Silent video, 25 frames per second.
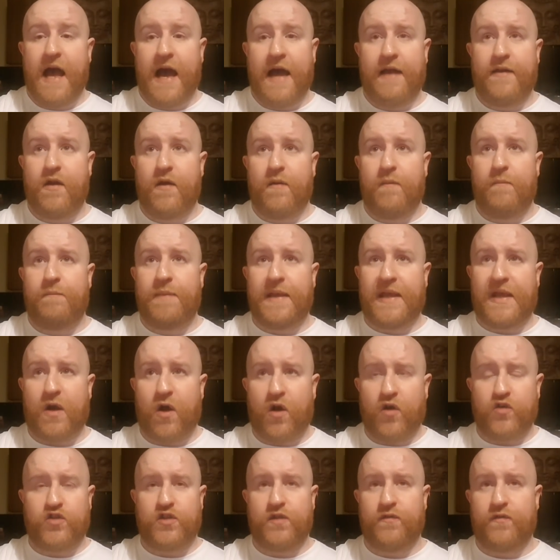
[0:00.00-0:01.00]
And
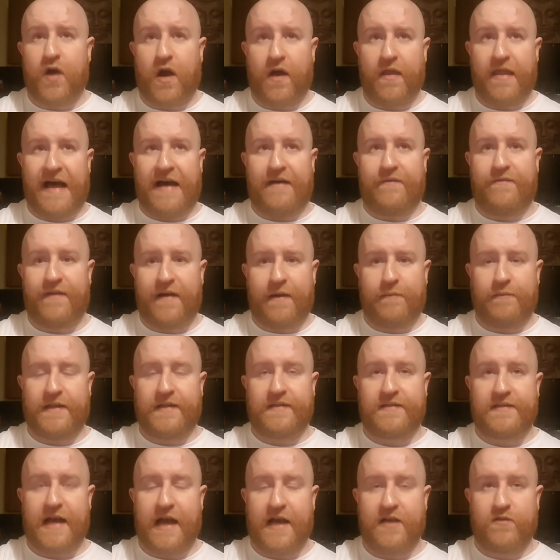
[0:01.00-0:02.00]
because you've got that
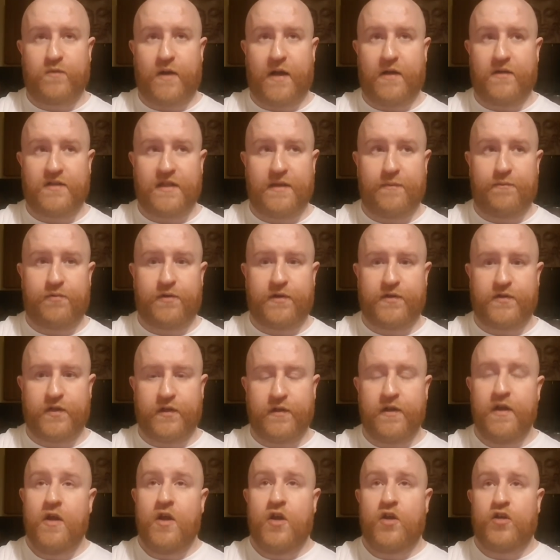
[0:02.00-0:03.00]
family ties whilst in
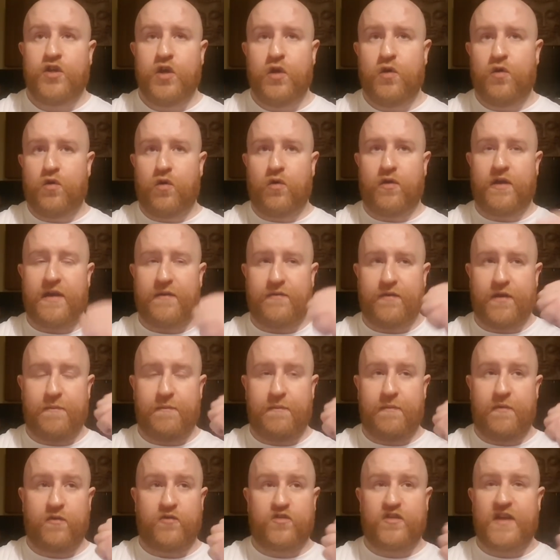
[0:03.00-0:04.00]
prison, you could give
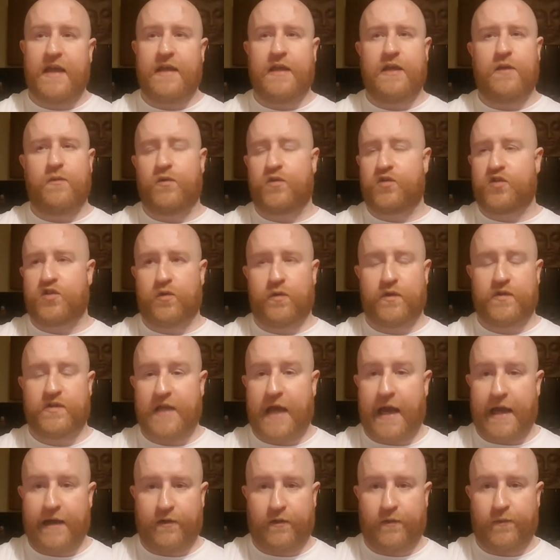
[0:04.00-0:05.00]
you, say you were
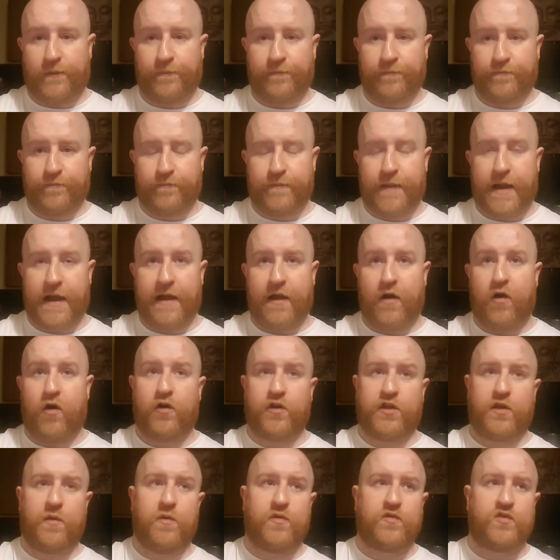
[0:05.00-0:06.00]
suicidal, right?
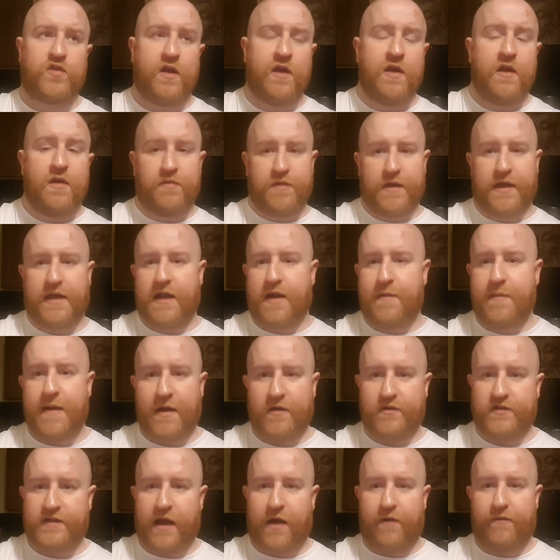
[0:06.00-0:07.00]
Or you was thinking
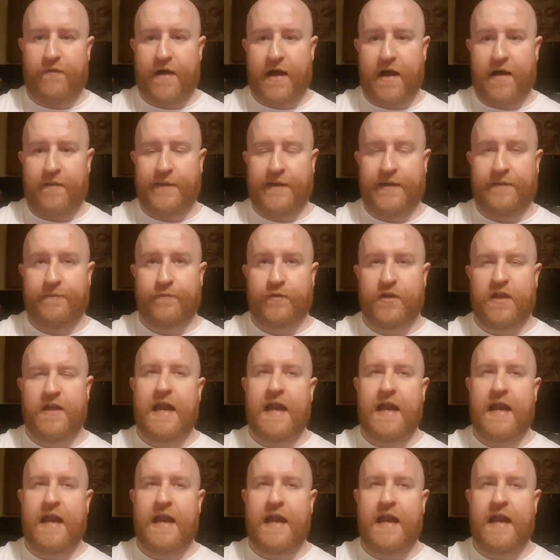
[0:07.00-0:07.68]
about self-harming.